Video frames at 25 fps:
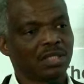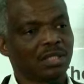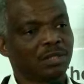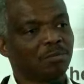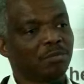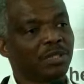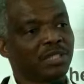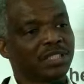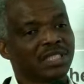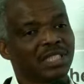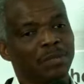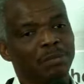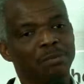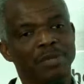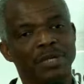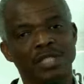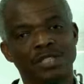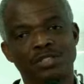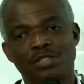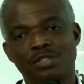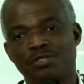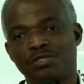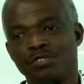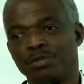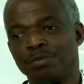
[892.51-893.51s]
the better
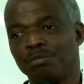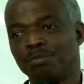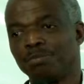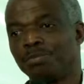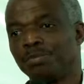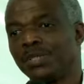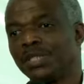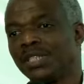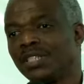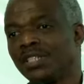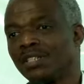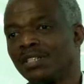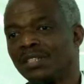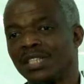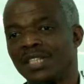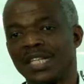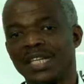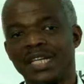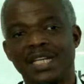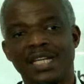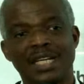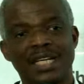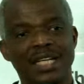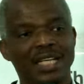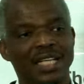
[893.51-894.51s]
part of 1
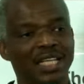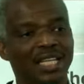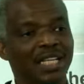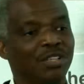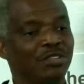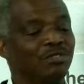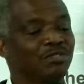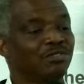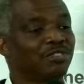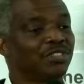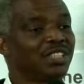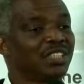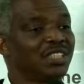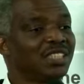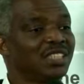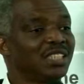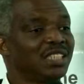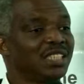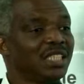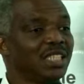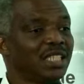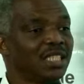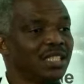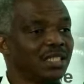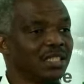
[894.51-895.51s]
billion naira every
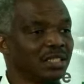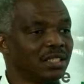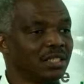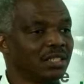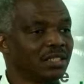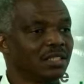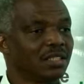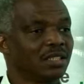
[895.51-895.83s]
day